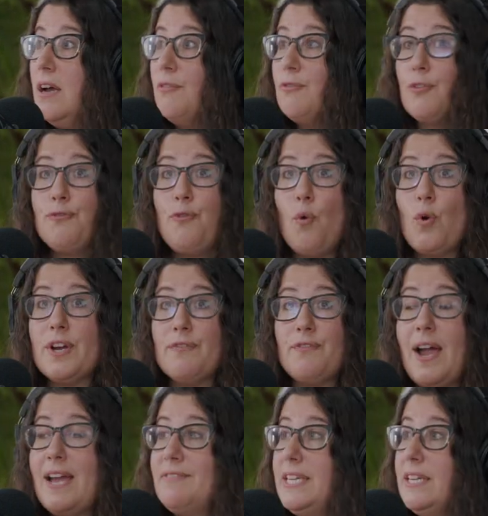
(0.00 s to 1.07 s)
for four or
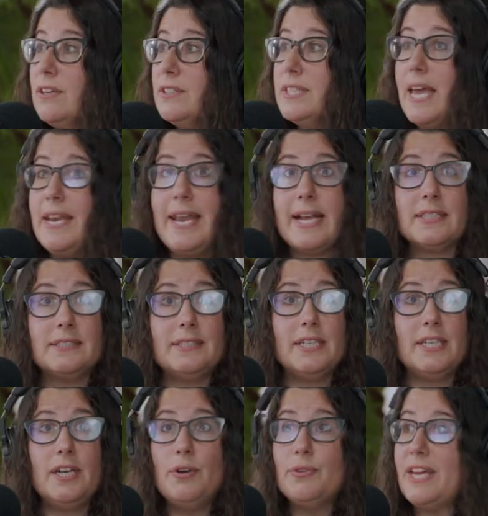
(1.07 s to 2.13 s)
five years, and next thing
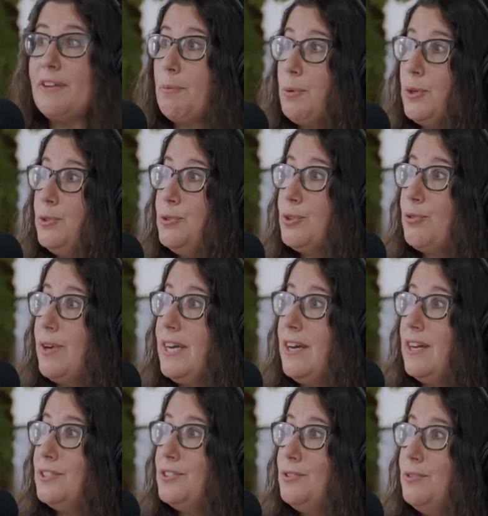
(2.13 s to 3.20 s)
you know, they have a producer credit
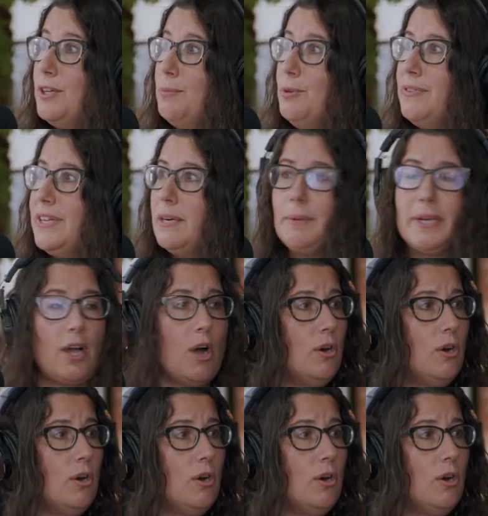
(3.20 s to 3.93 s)
on a studio movie, and I'm like,